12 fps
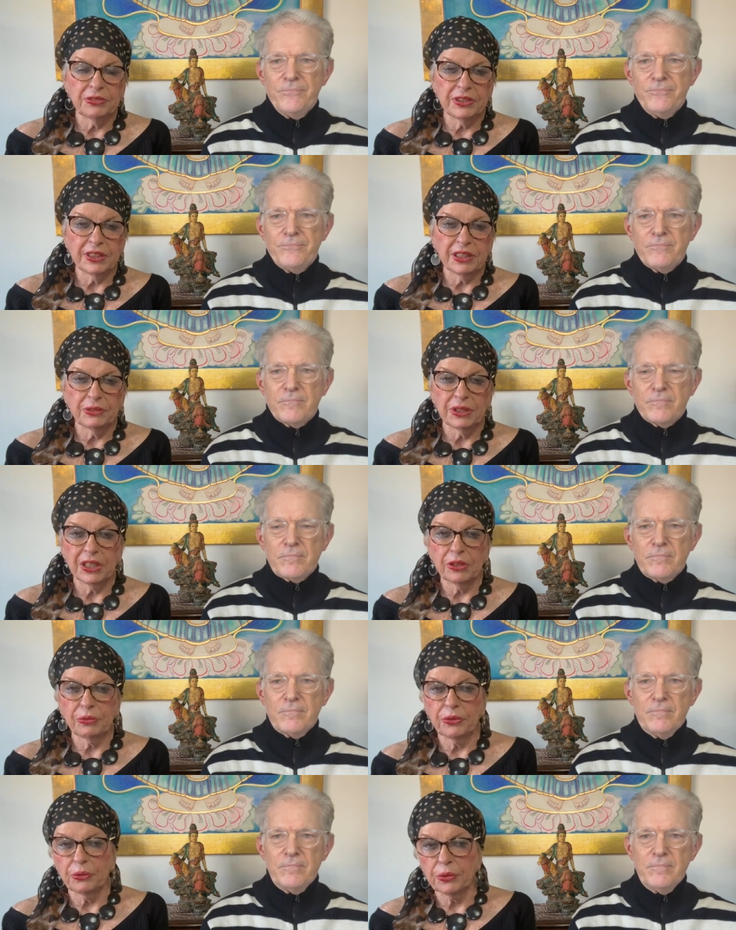Speaker 1: and that would
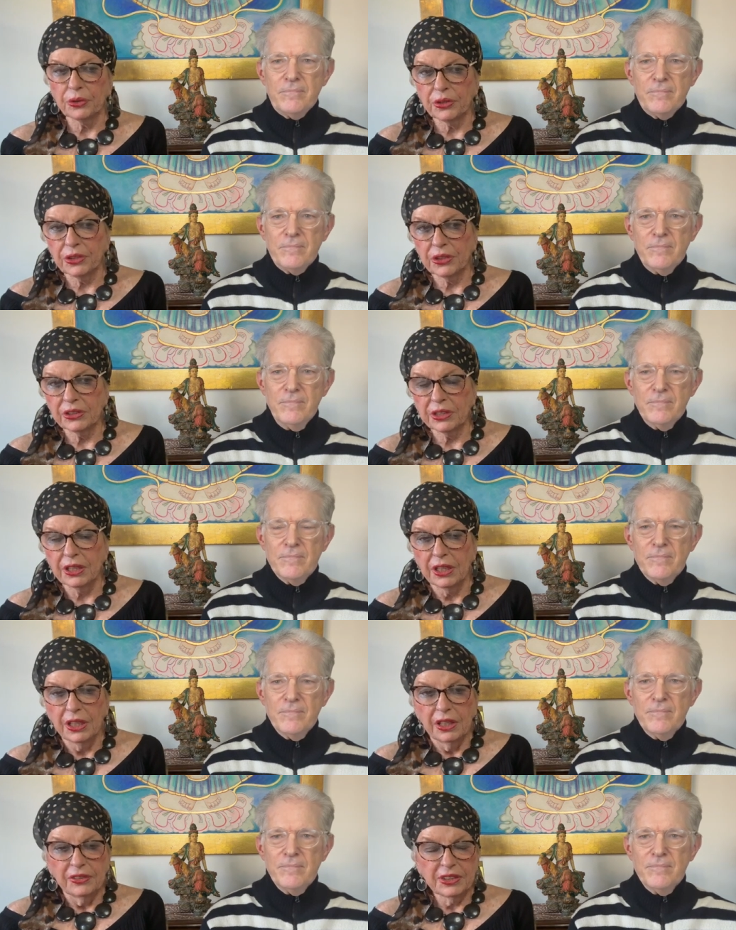help the world. And
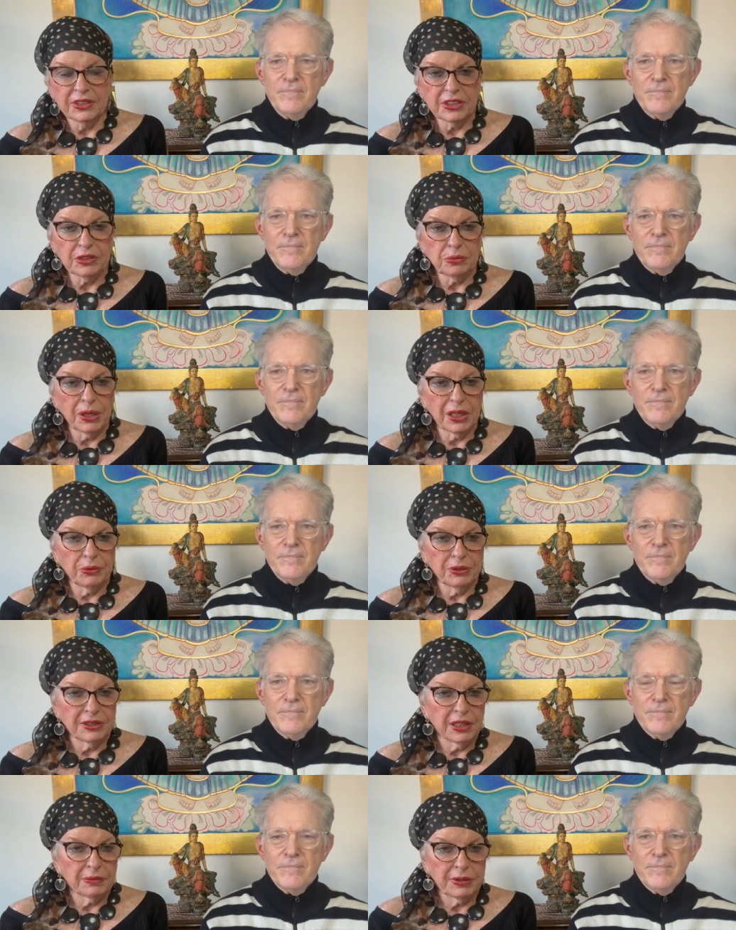this is why we
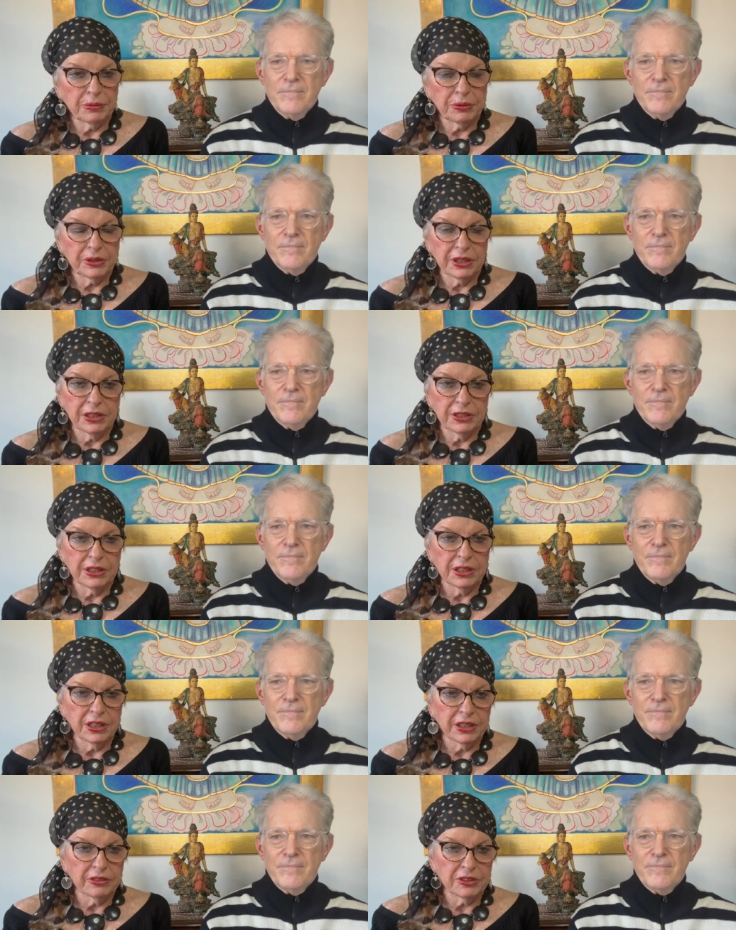take people to
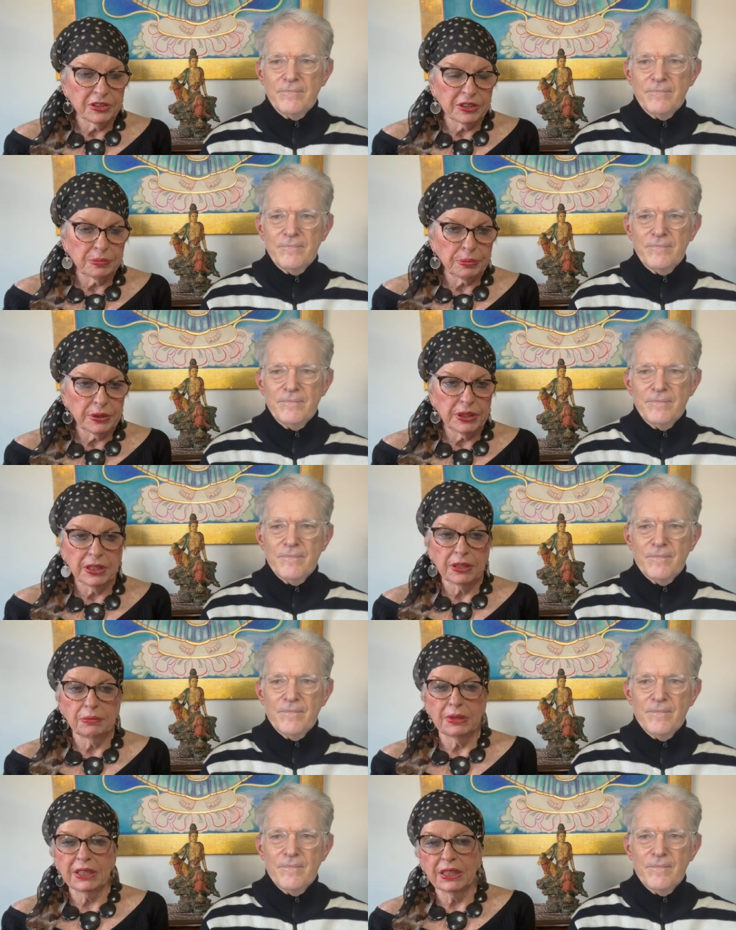India every
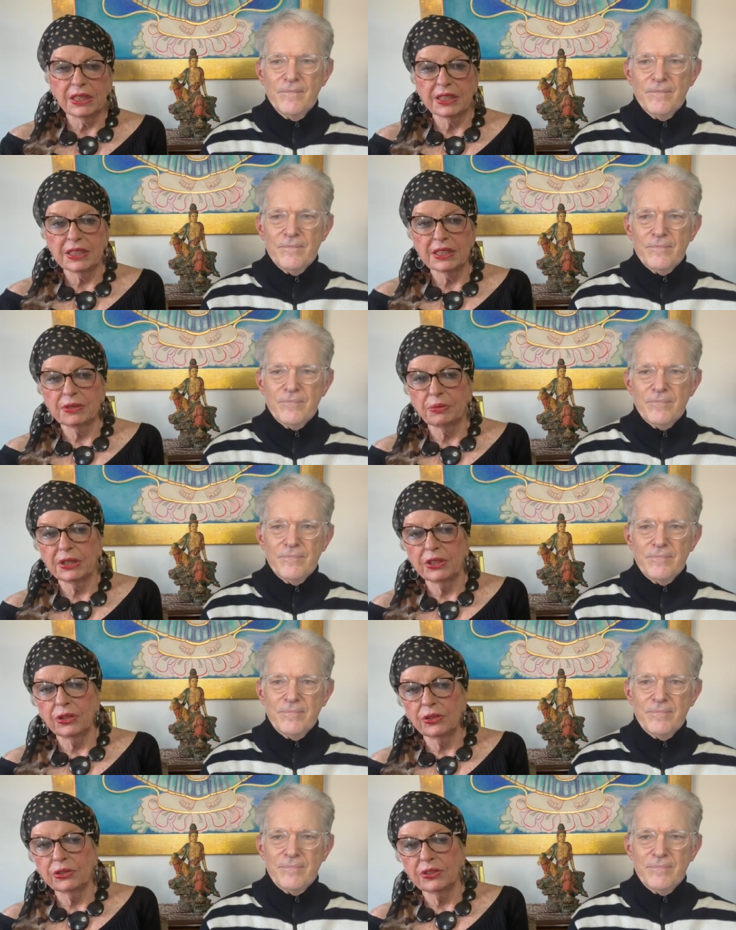spring because we
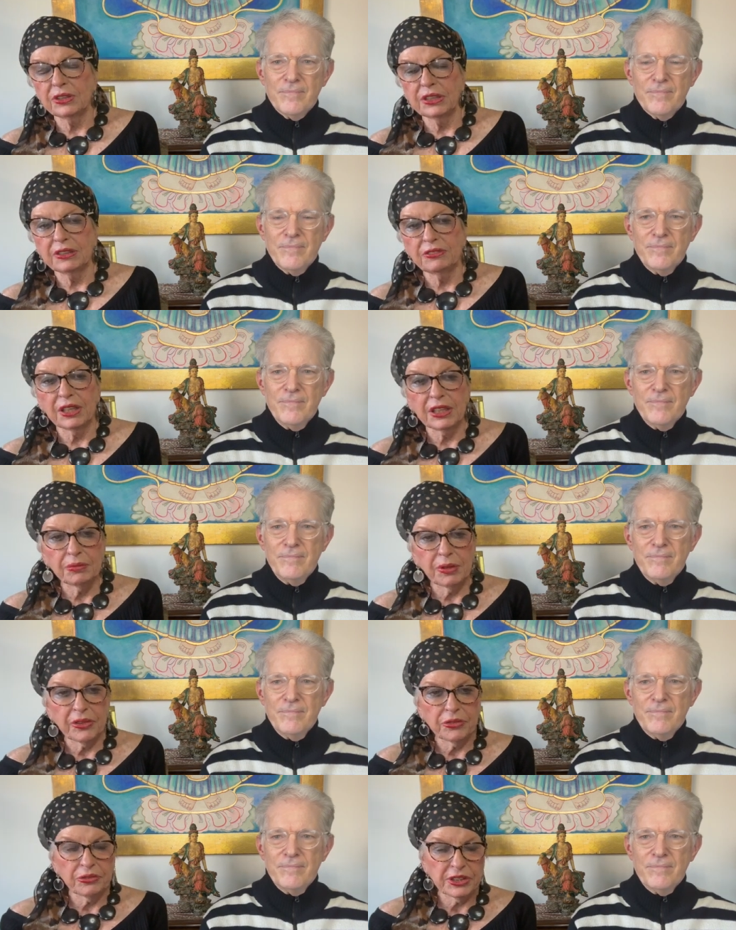go to the Divine
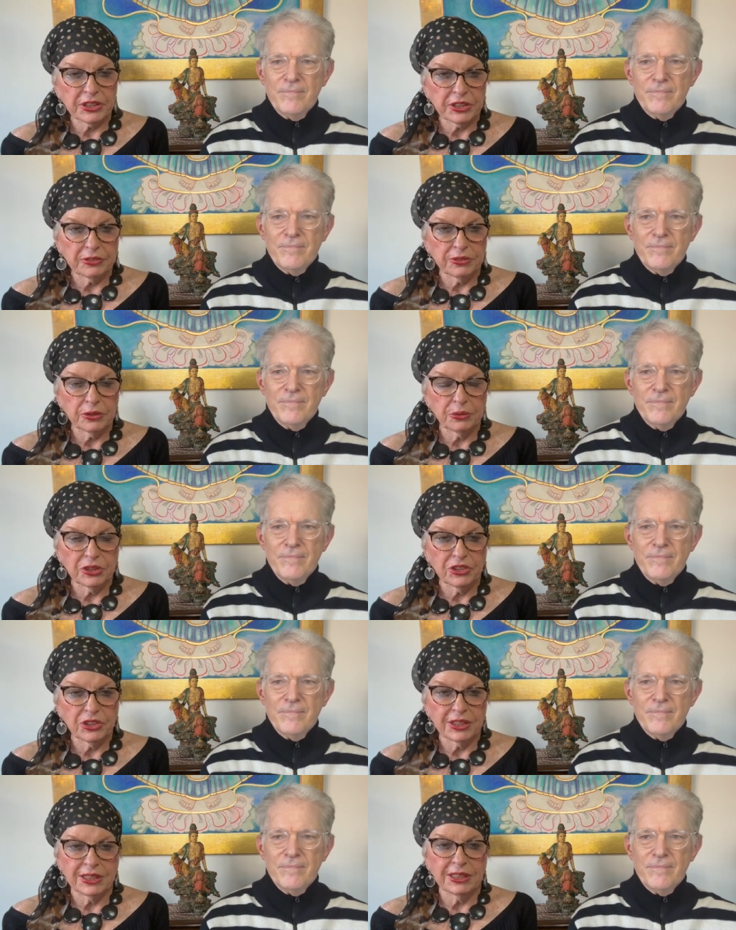Mother Festival,
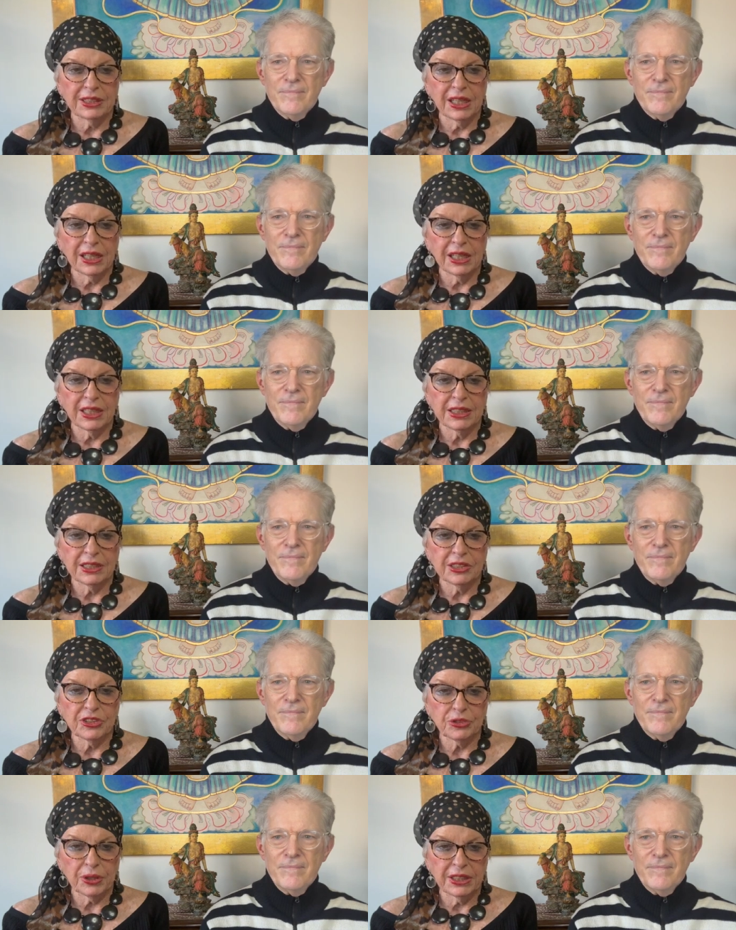which is nine
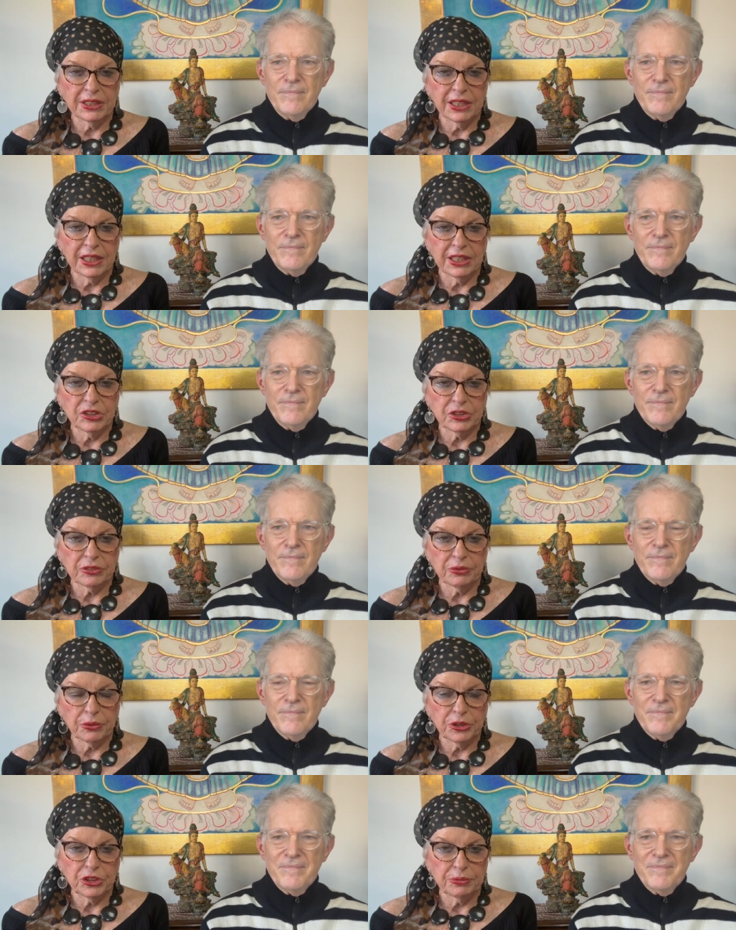straight days of
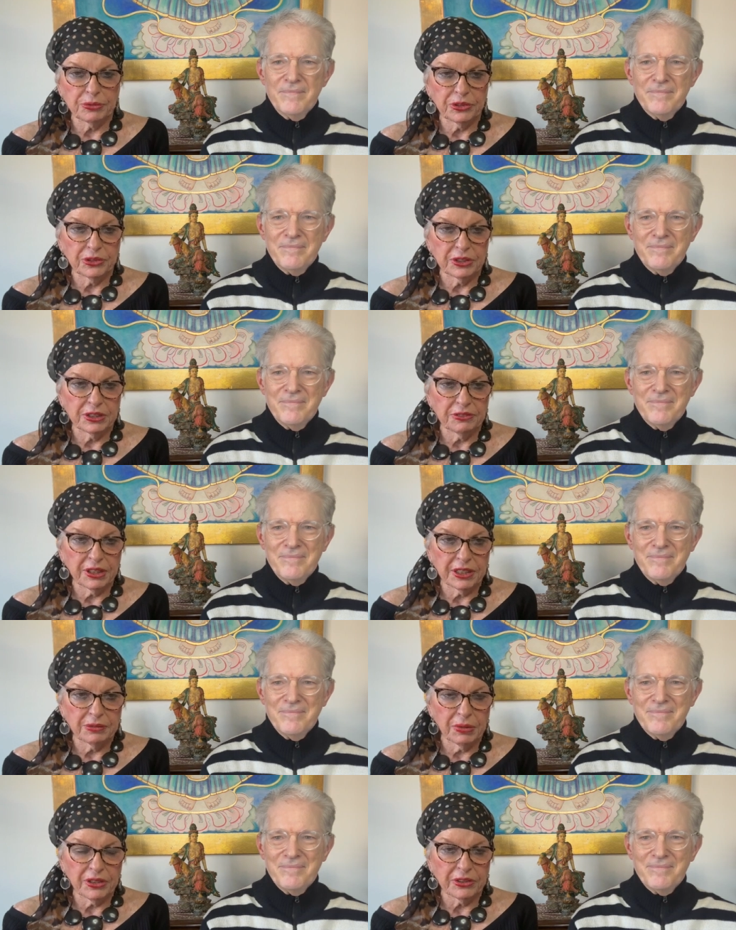worship to the
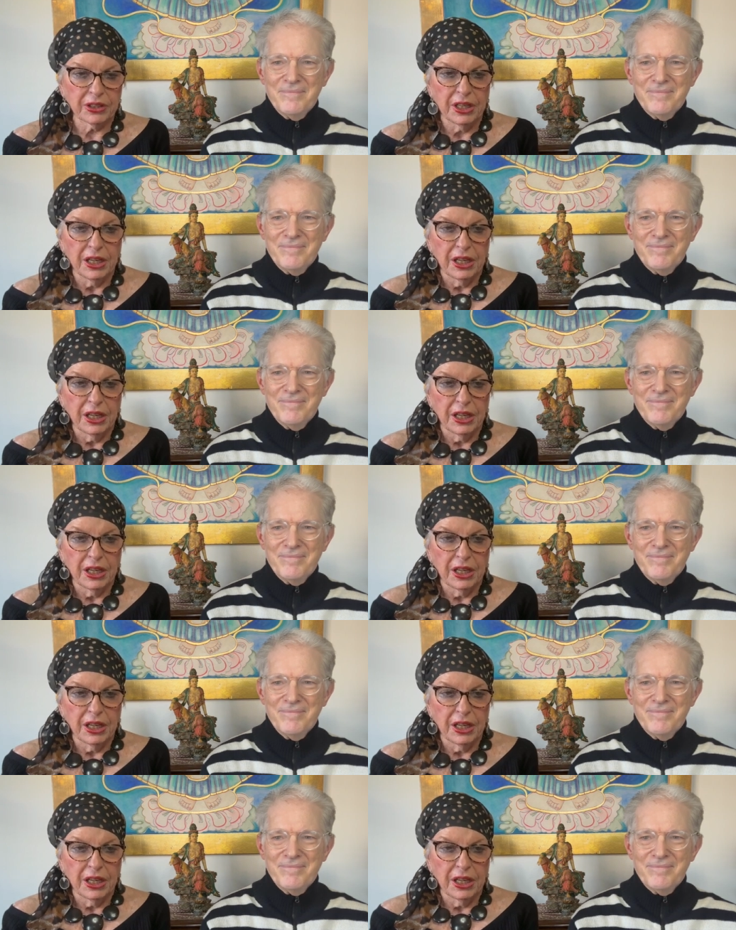Divine Mother,